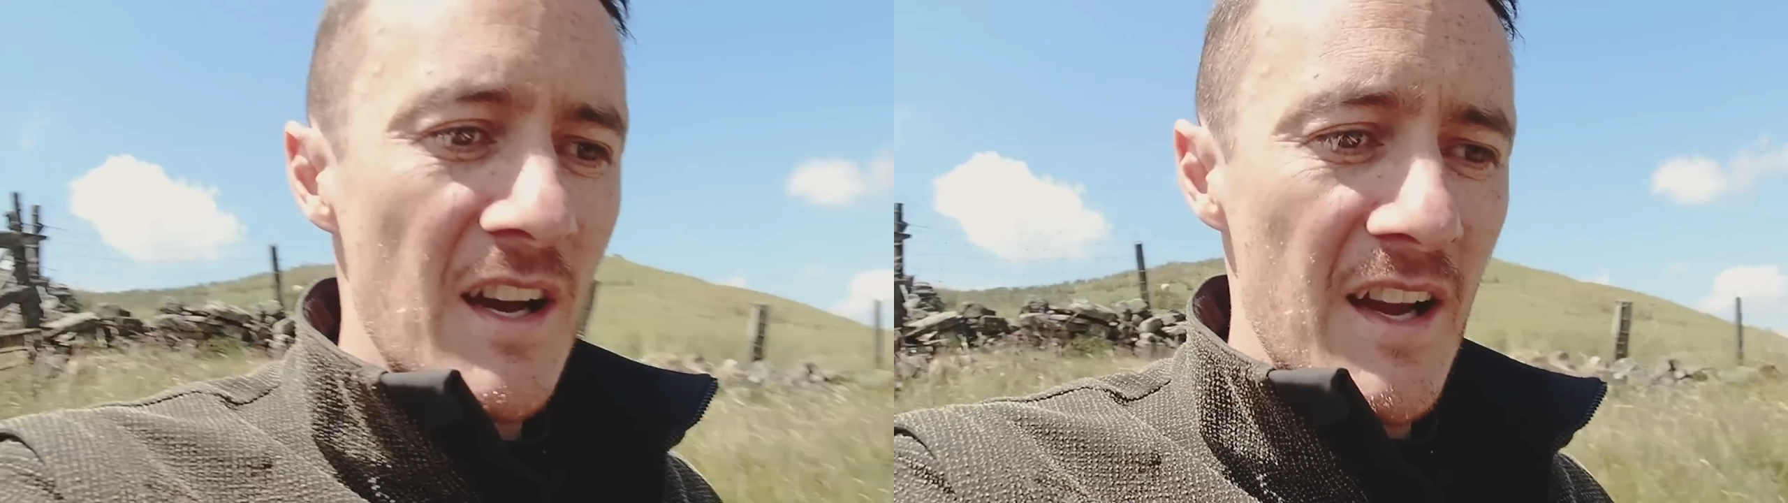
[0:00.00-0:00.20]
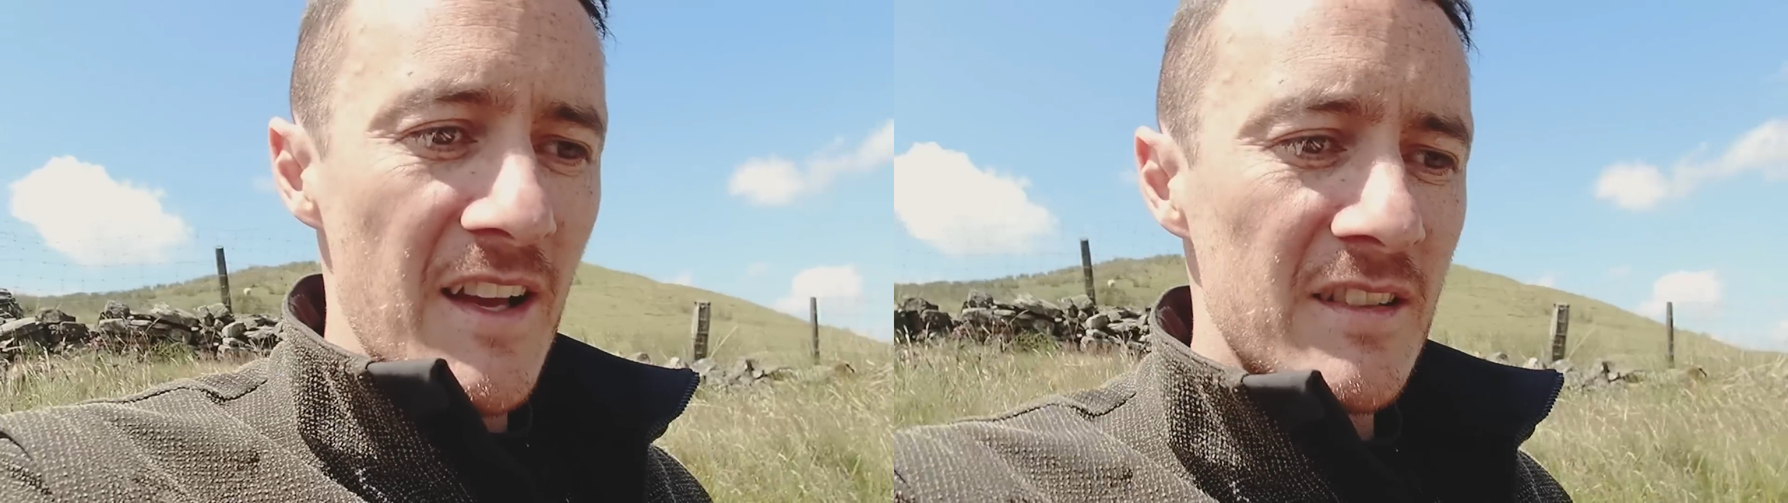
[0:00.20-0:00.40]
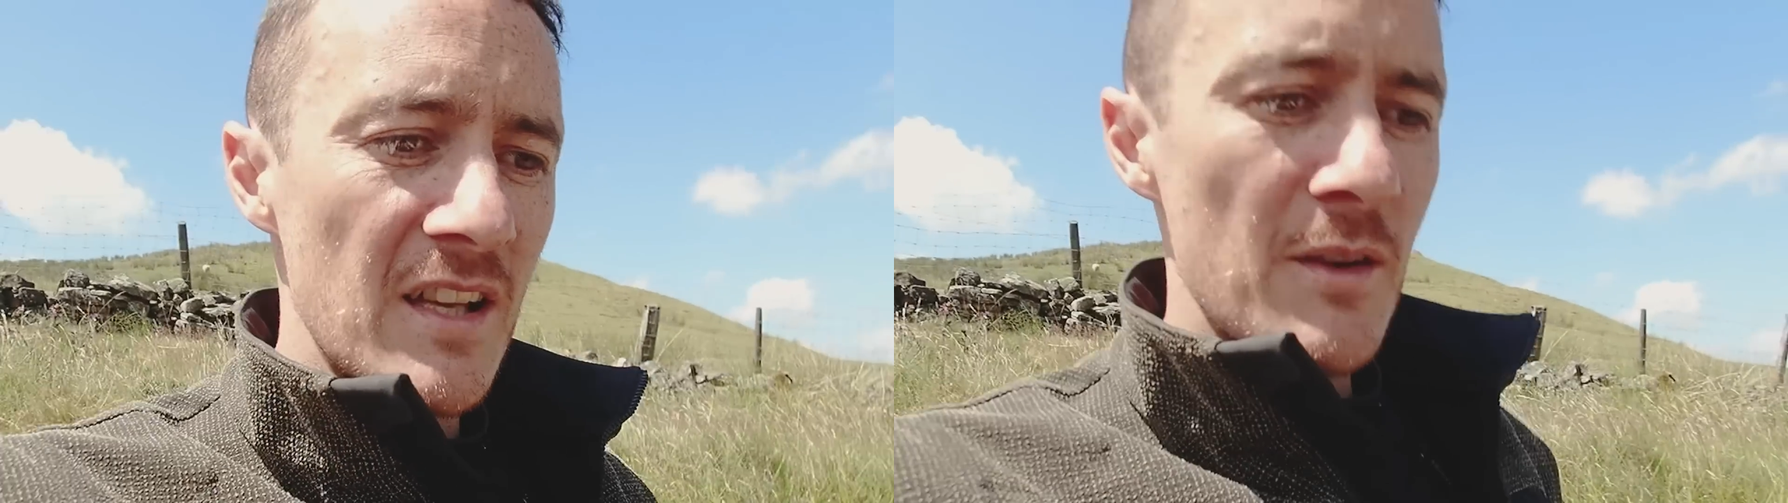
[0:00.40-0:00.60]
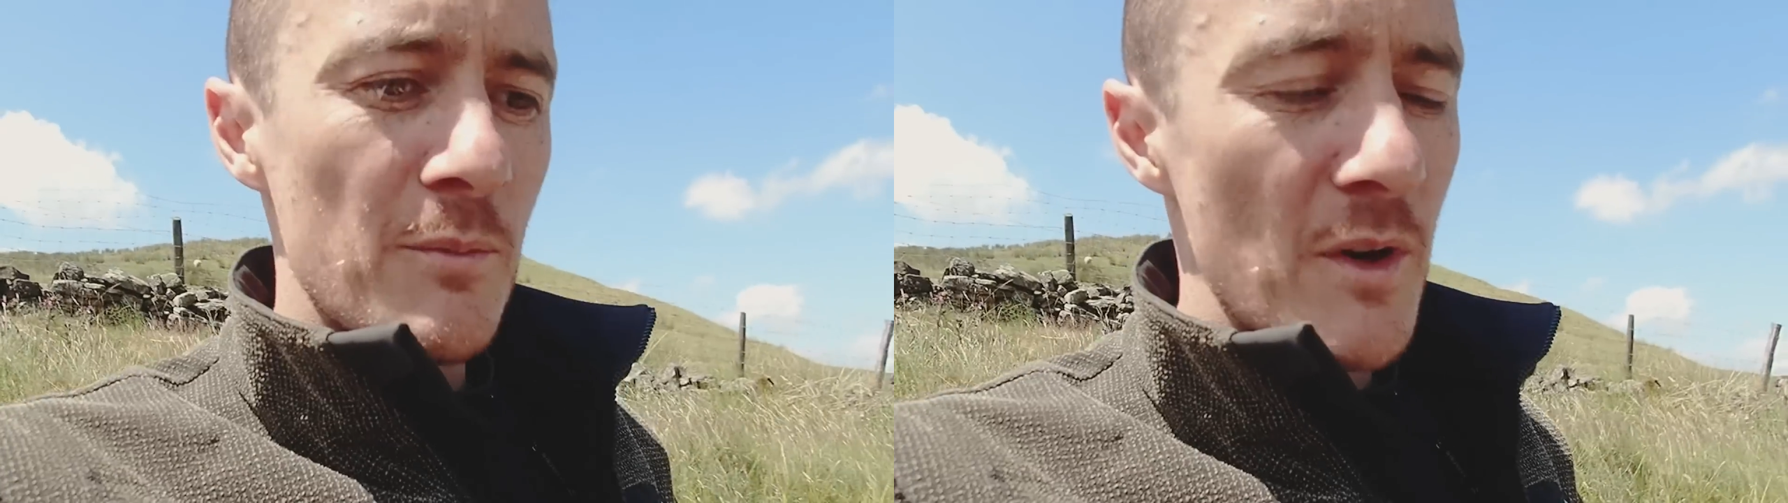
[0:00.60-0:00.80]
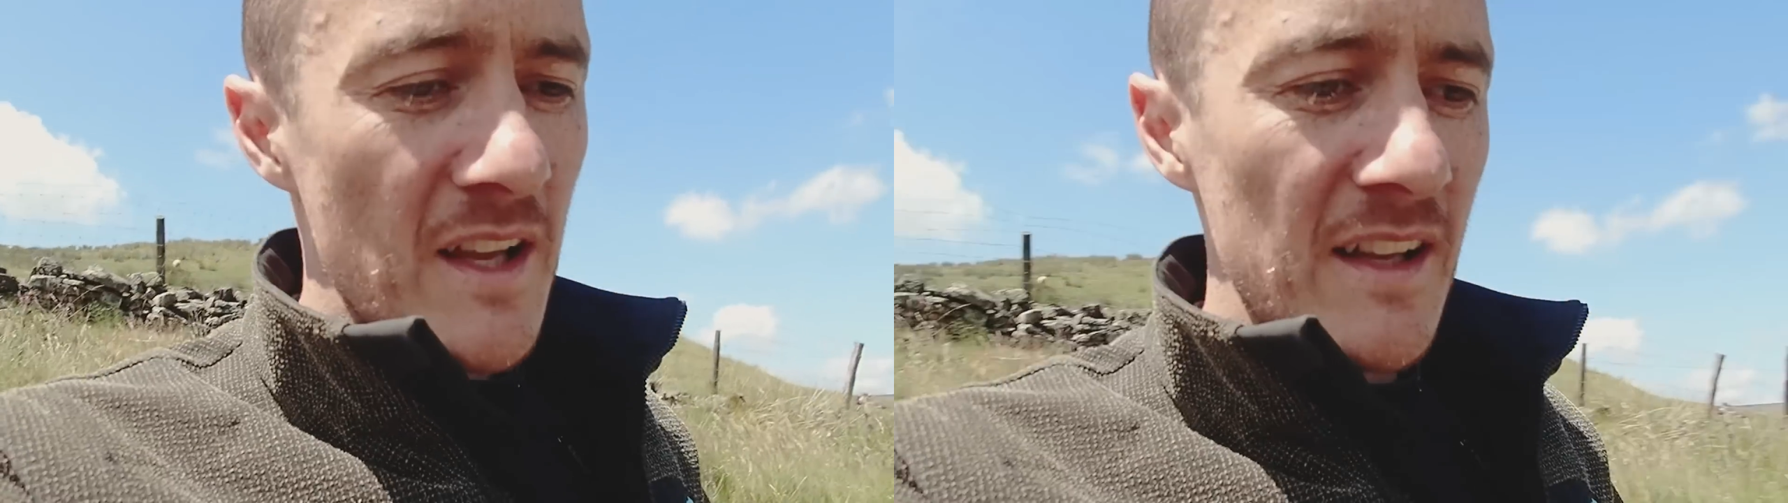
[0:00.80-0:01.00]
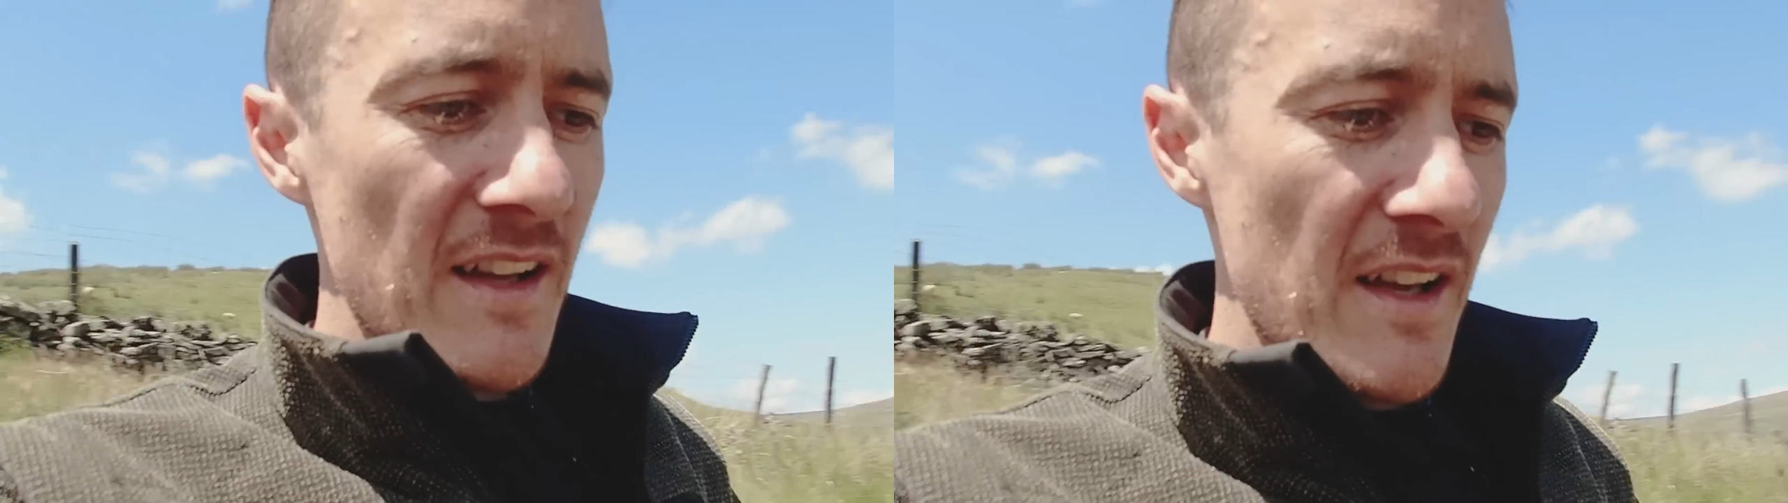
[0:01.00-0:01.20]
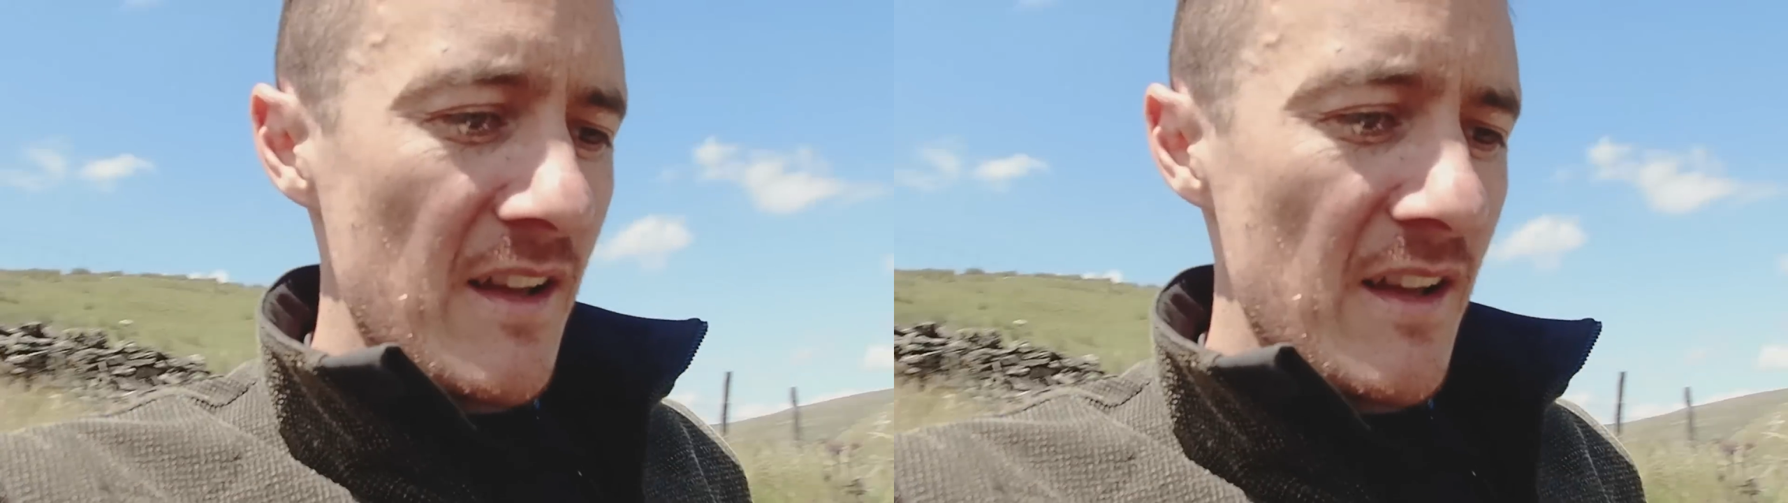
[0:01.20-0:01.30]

tyres, but again